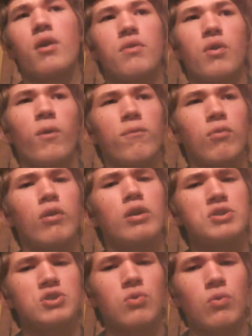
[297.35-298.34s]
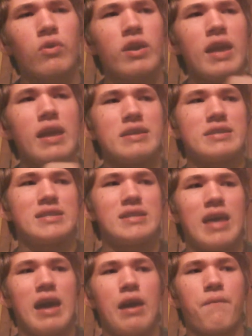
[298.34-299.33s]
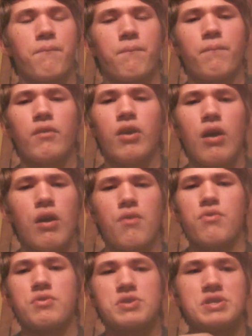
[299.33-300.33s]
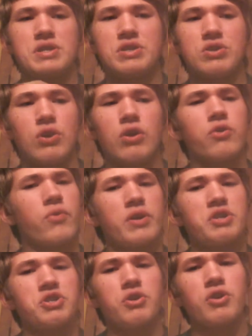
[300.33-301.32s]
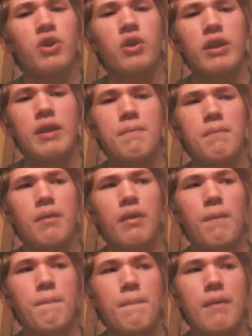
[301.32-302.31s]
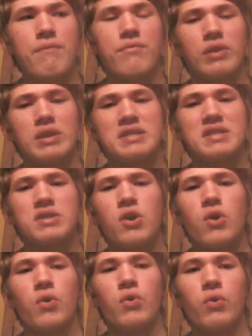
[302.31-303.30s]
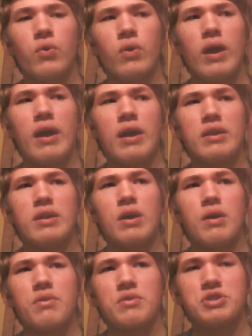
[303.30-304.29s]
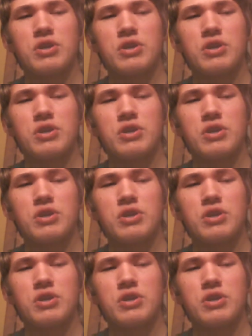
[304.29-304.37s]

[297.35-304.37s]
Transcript: The overall story is that there's this dark creature named Mephiles, and there's